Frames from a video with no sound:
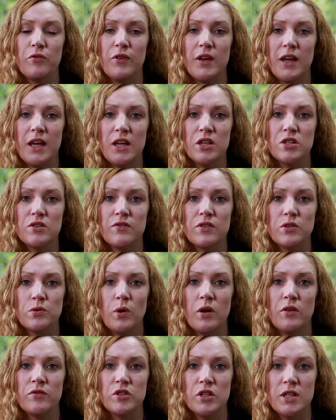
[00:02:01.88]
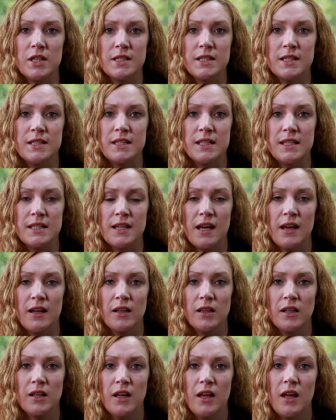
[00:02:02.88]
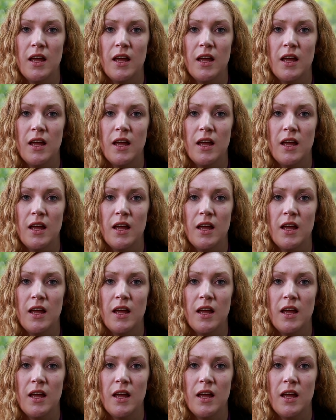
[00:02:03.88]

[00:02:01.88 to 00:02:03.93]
for each of the 12 genes in detail.